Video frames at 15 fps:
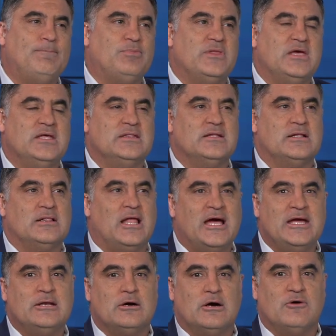in the
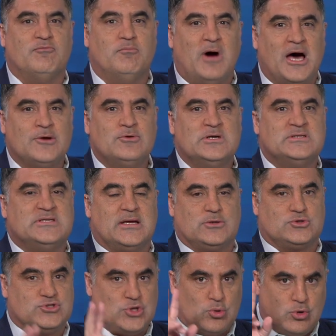light of moderate,
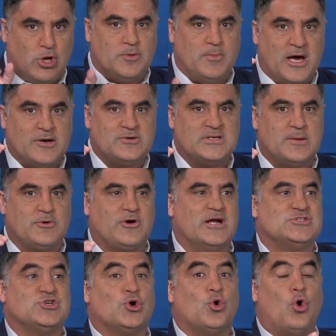so-called moderate Democrats
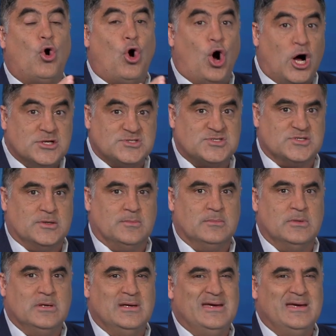are awesome.